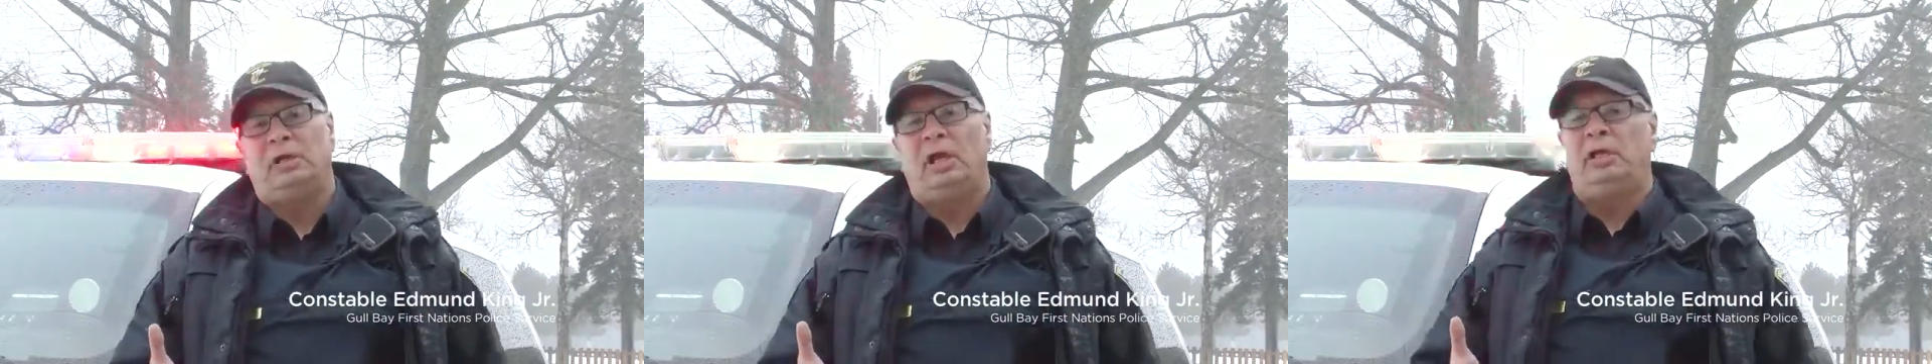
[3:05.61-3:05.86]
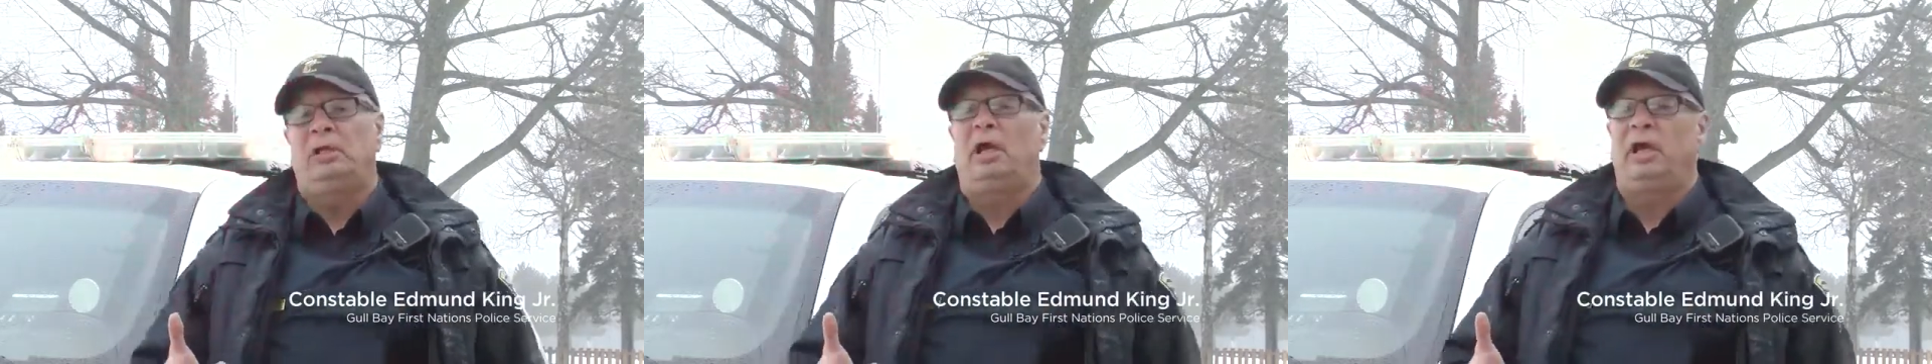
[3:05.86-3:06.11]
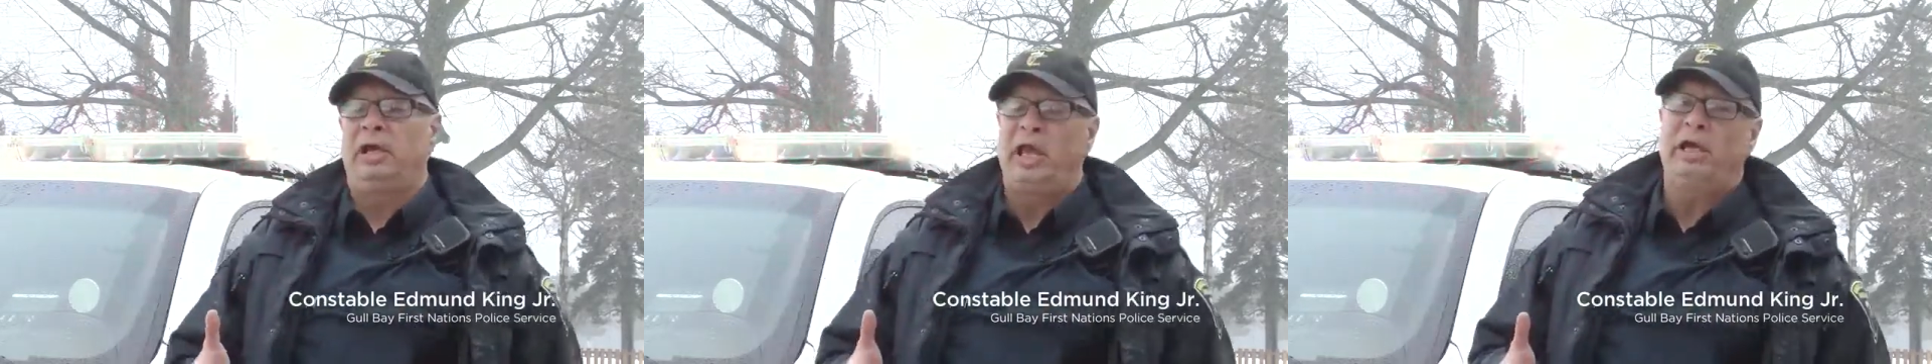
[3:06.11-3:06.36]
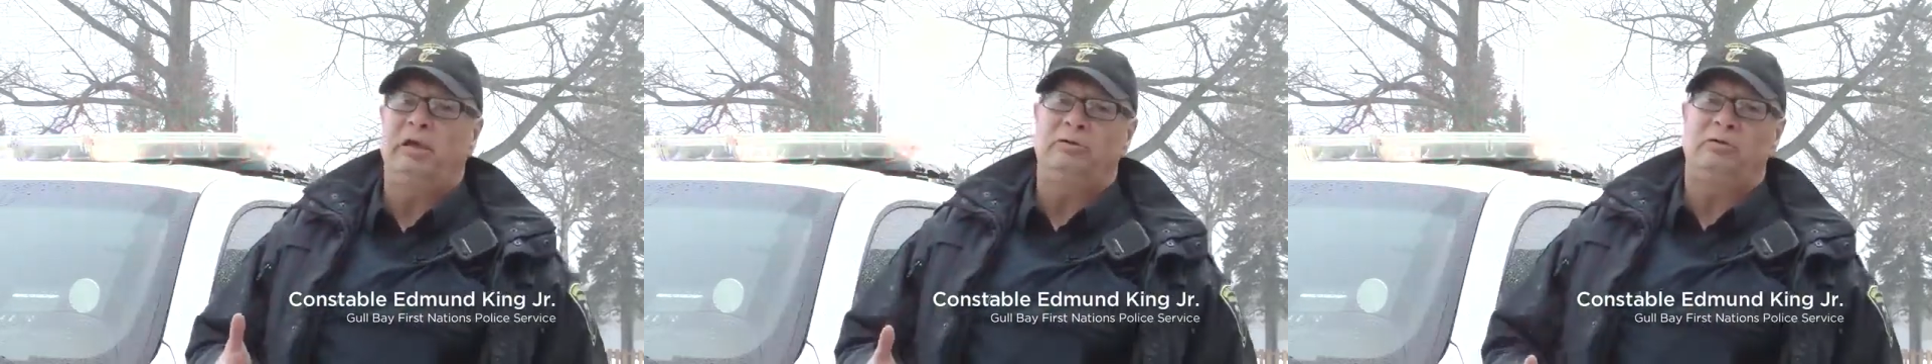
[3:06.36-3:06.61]
and uh,
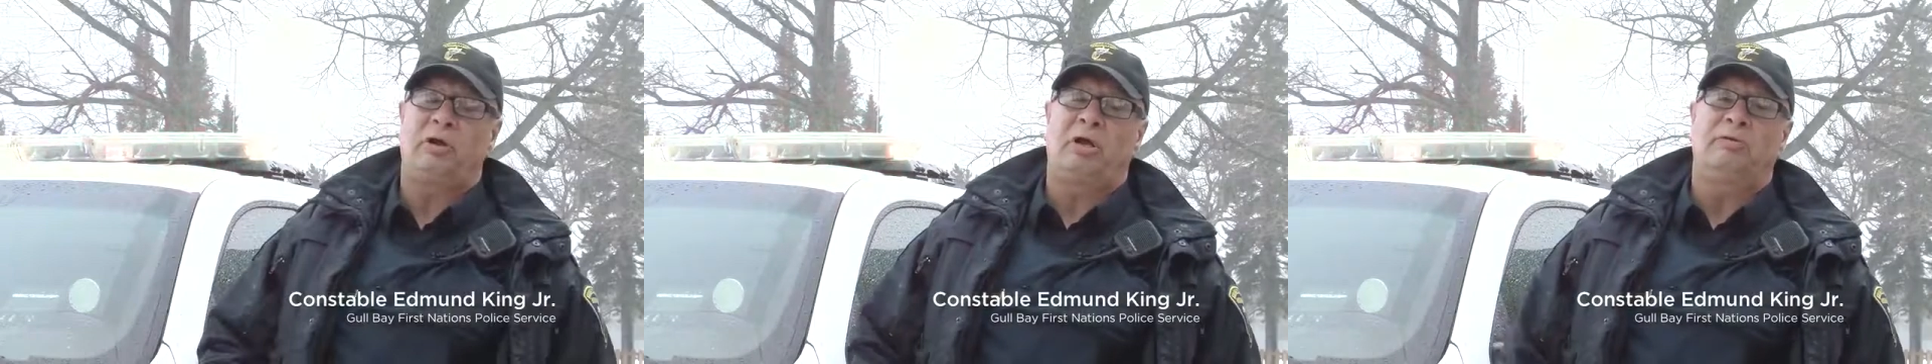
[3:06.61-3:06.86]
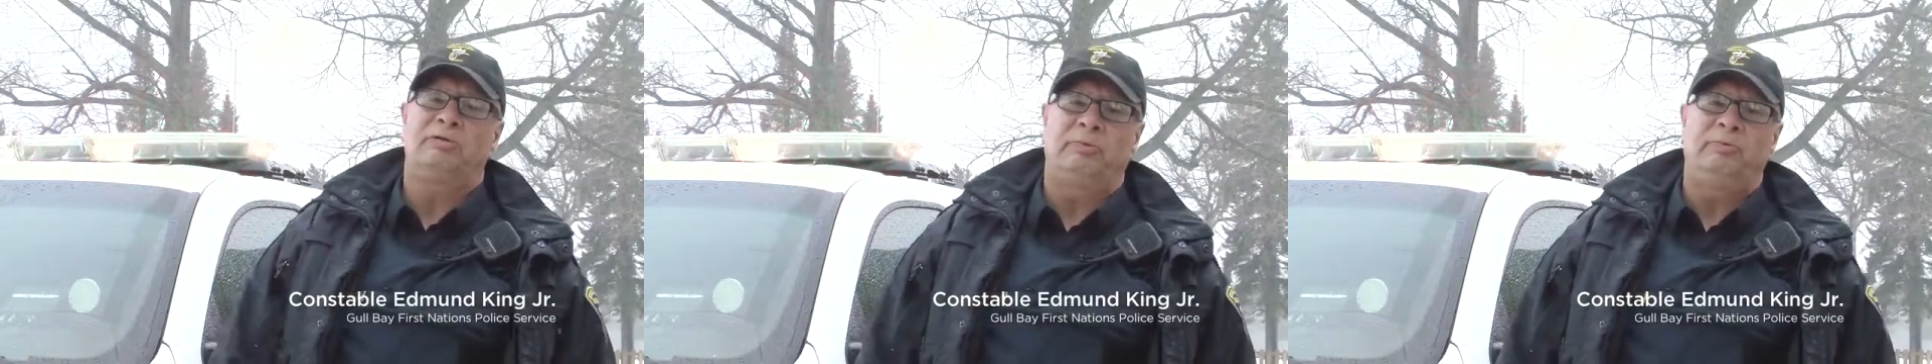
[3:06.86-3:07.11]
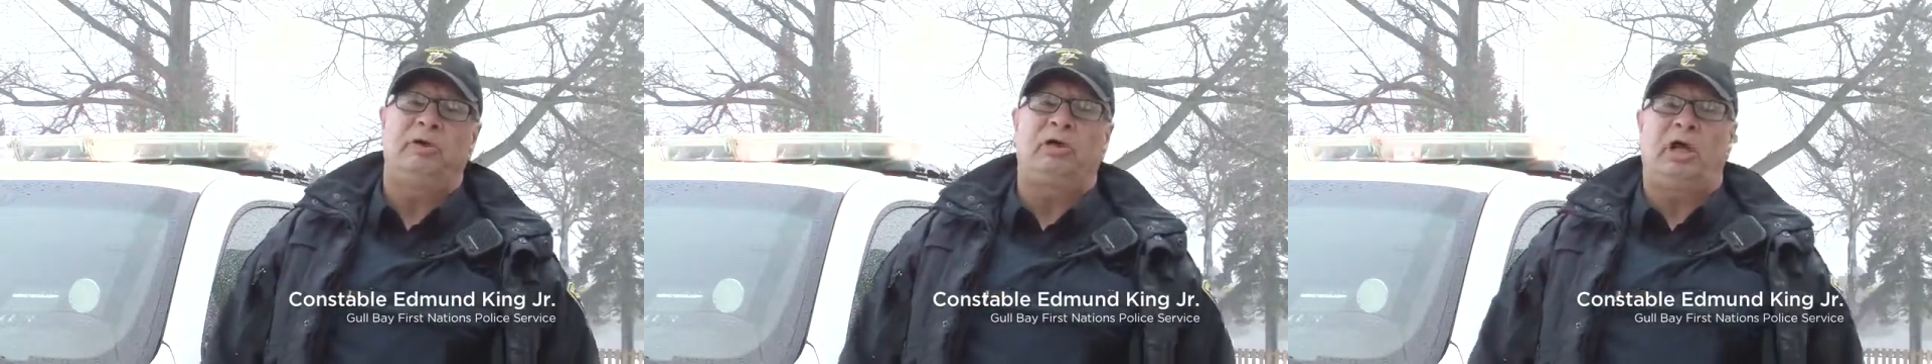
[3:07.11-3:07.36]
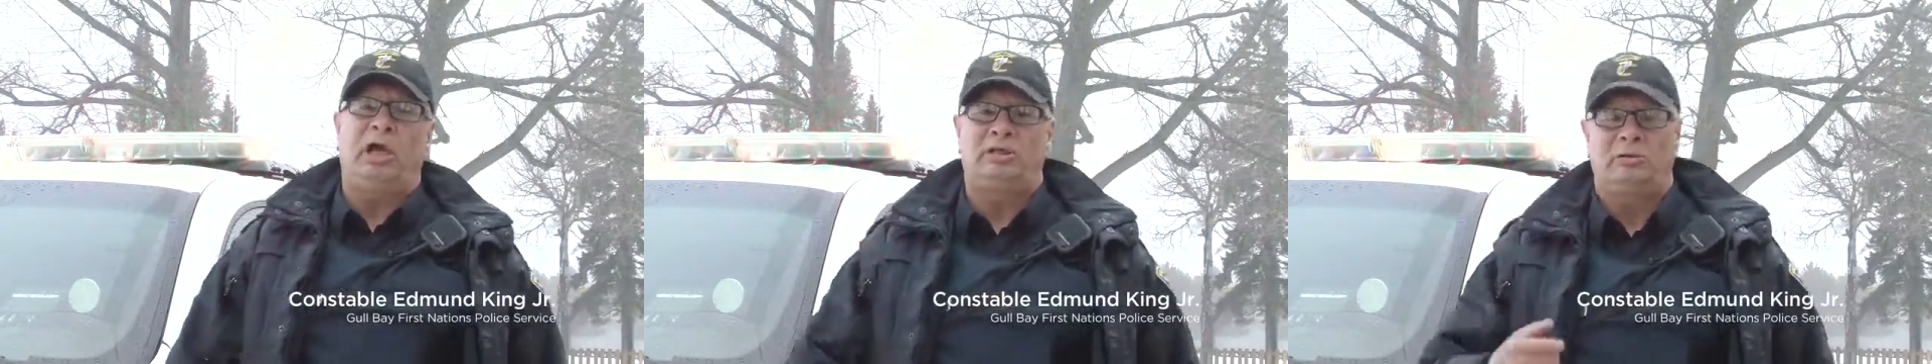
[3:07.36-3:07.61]
again he was struggling with
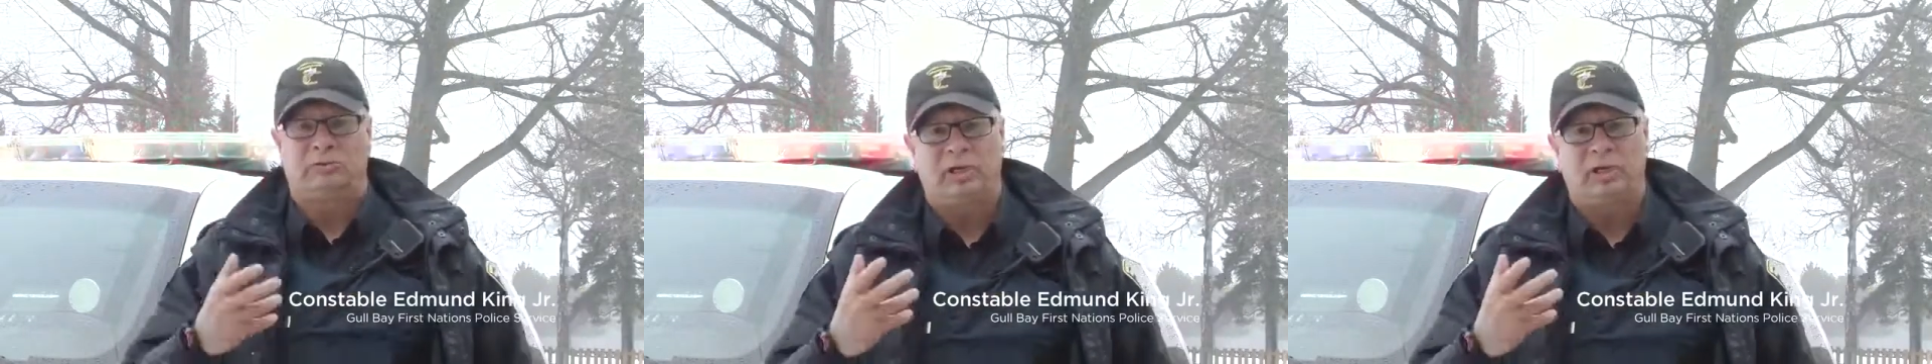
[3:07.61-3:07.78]
communication,